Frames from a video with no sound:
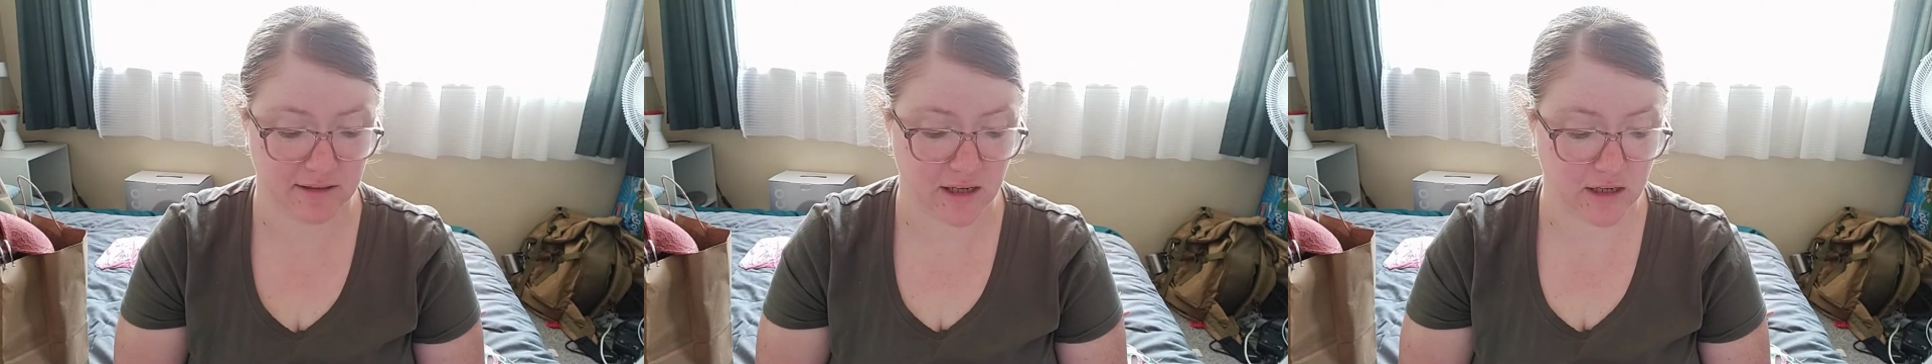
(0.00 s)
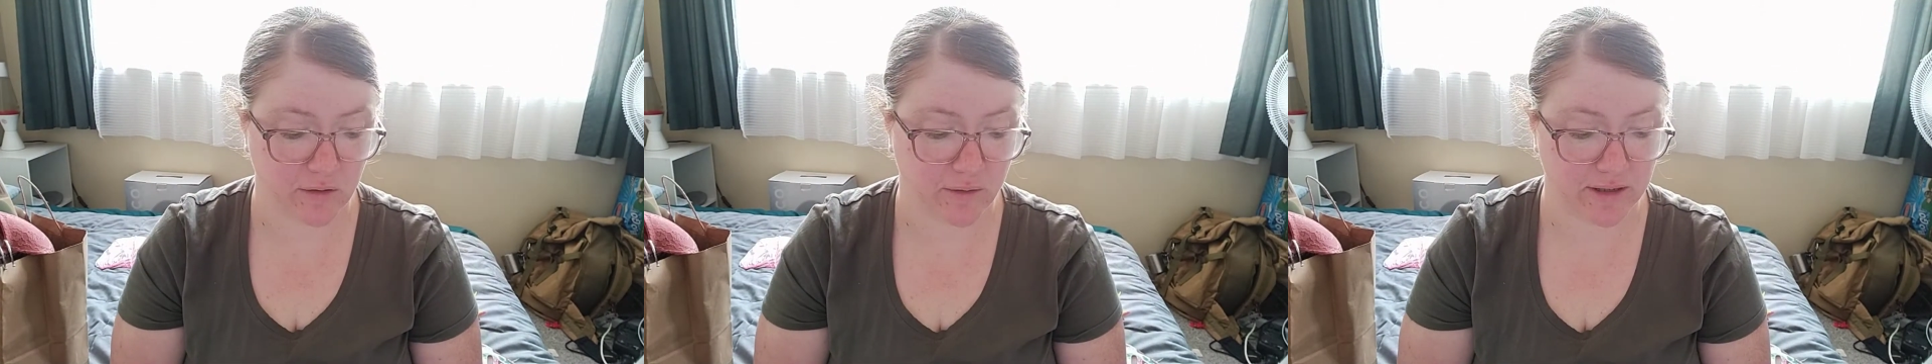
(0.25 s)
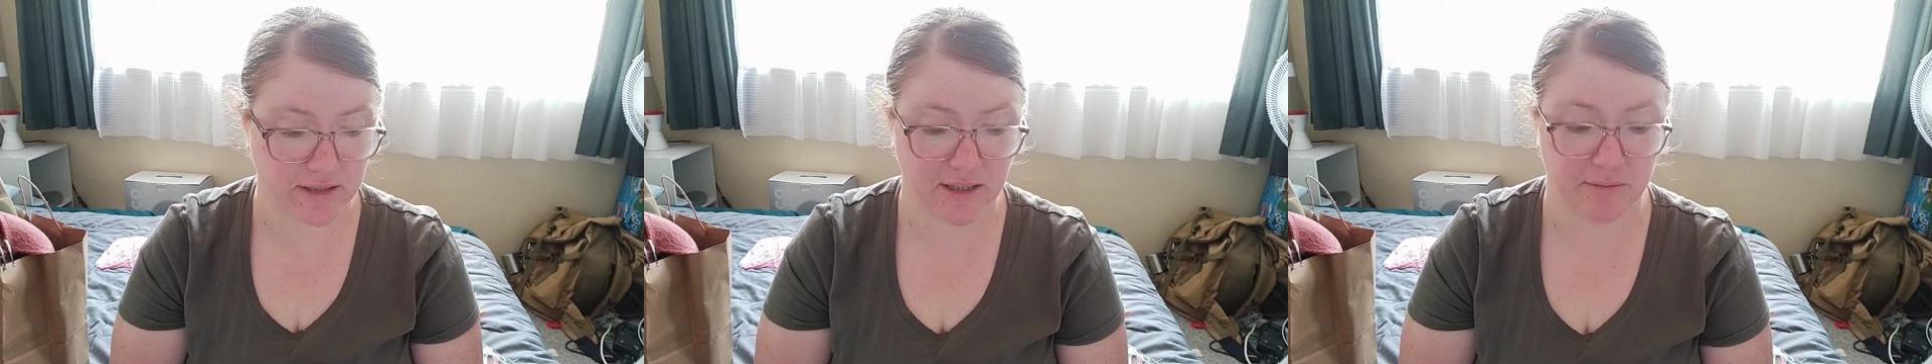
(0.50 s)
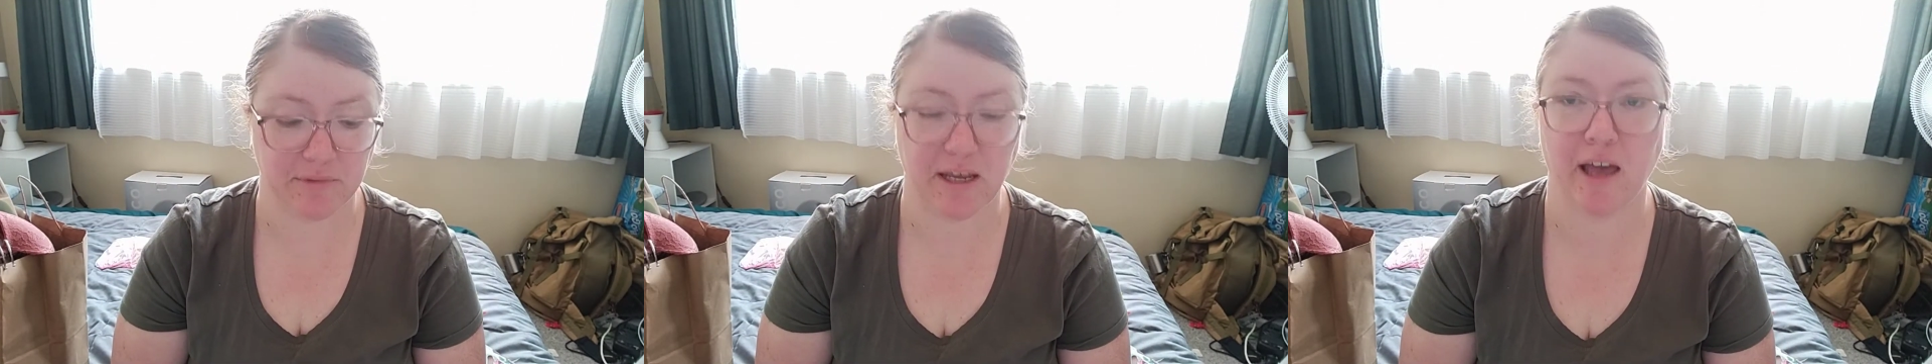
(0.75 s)
and I always
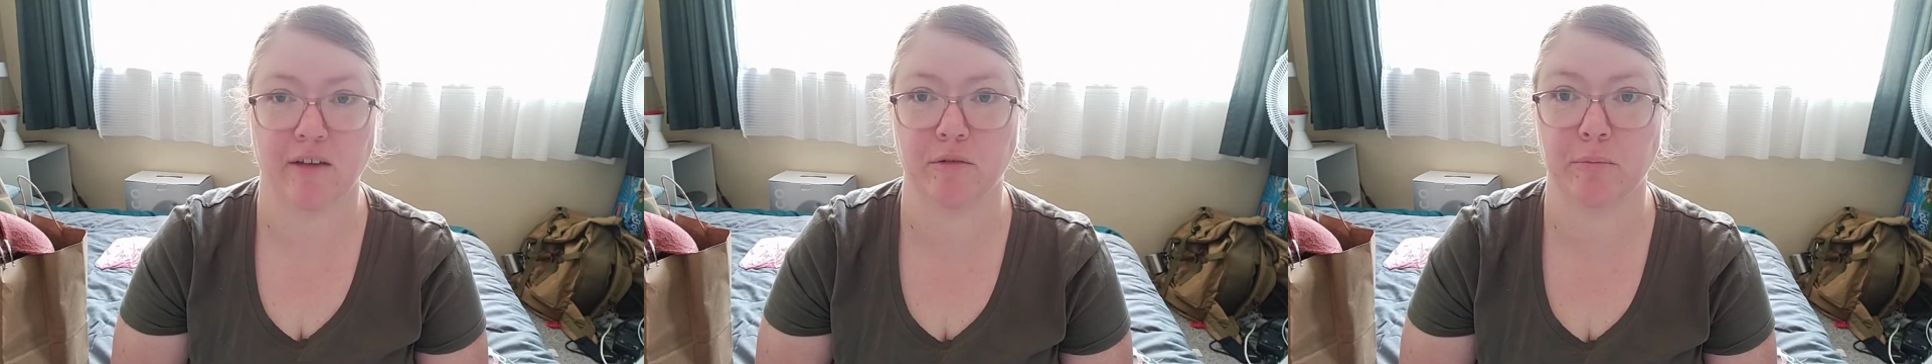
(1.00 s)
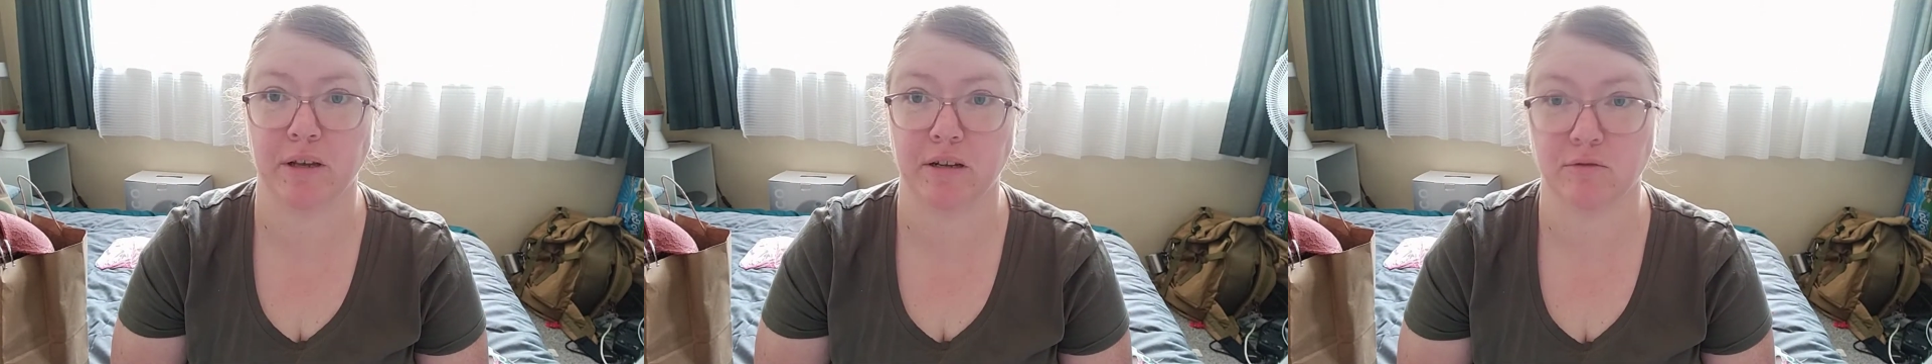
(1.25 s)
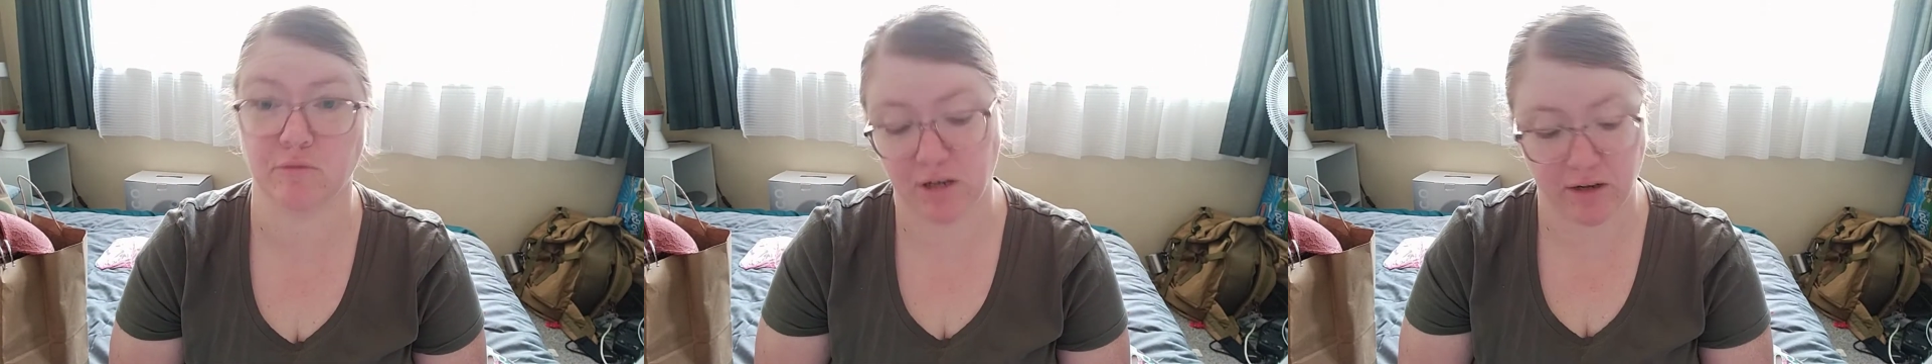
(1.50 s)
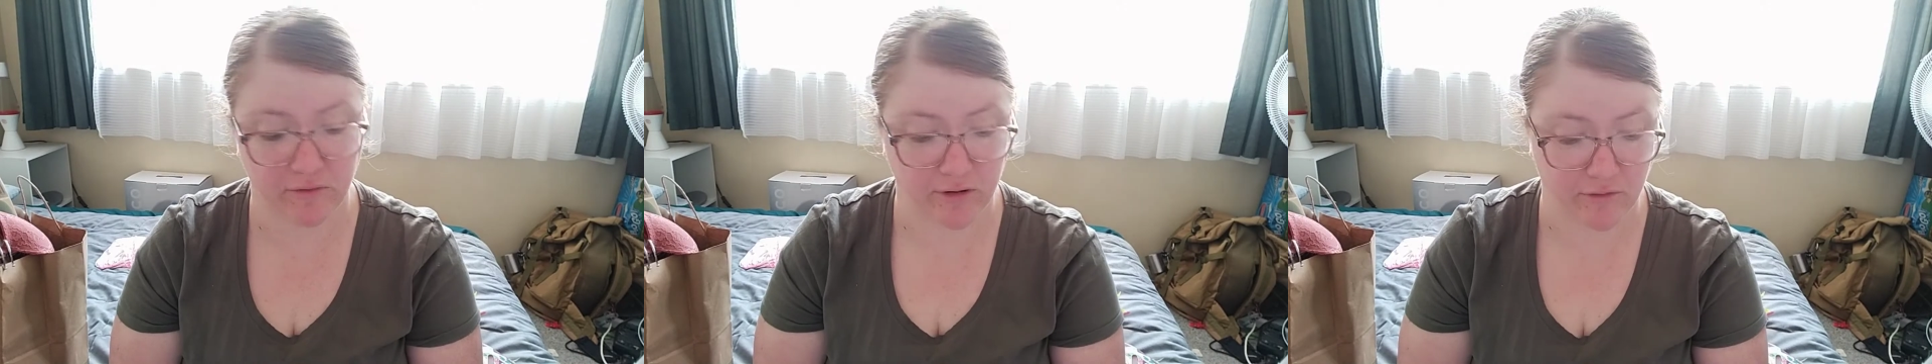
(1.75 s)
seem to have a bit of
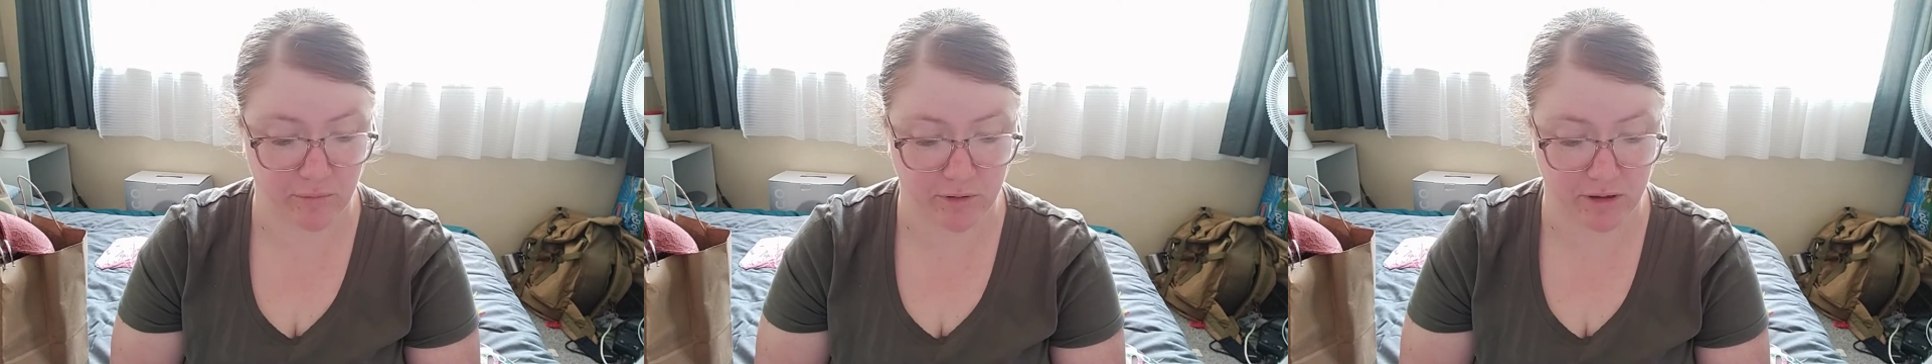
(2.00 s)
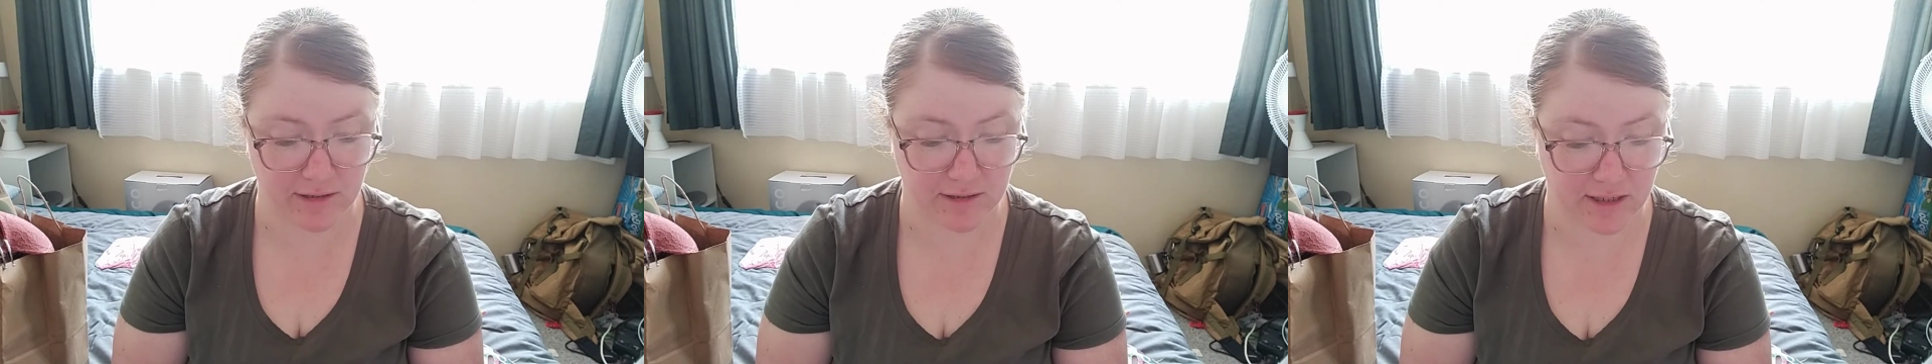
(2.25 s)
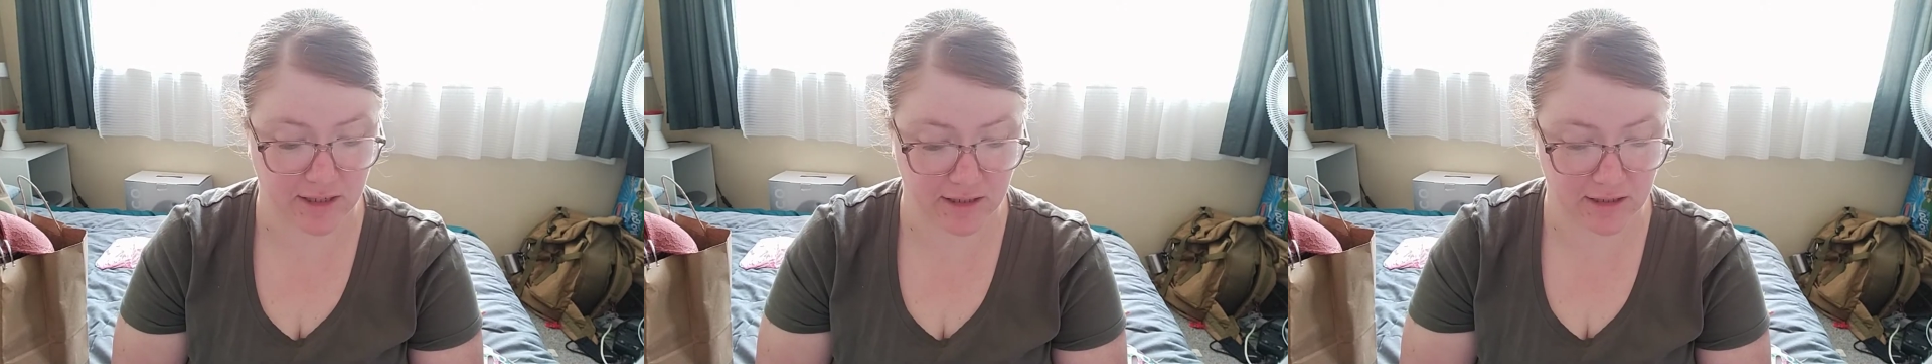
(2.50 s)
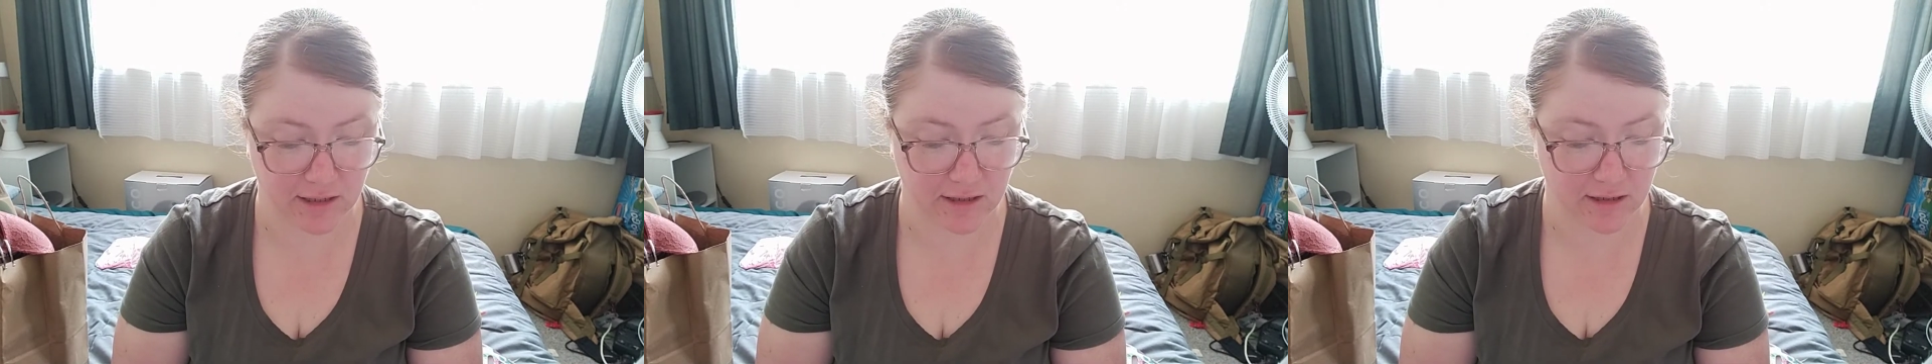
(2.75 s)
whatever everybody's
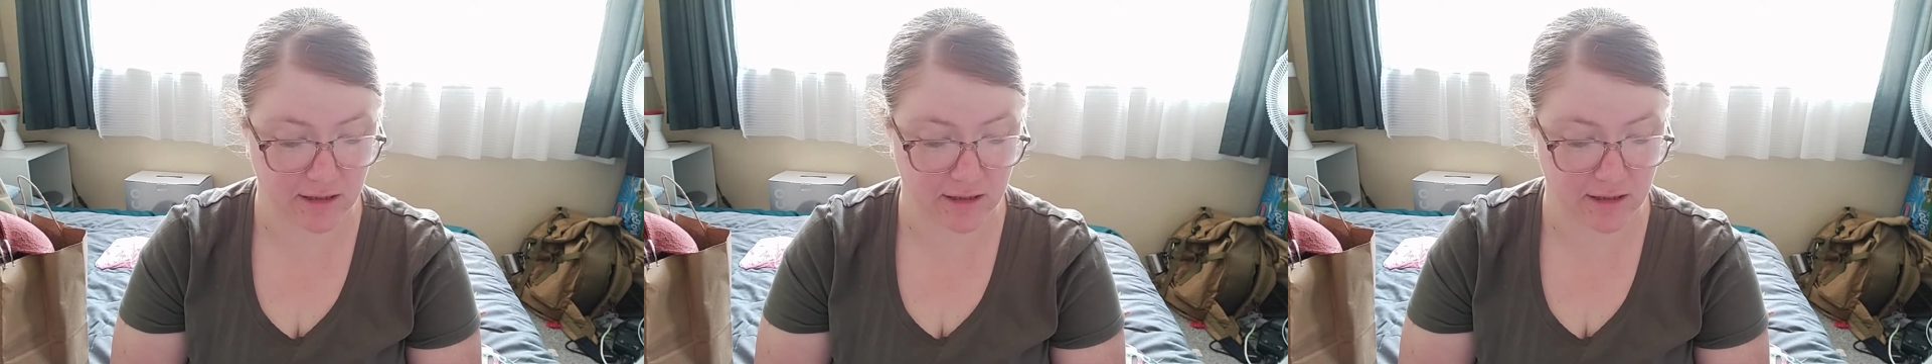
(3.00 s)
needing.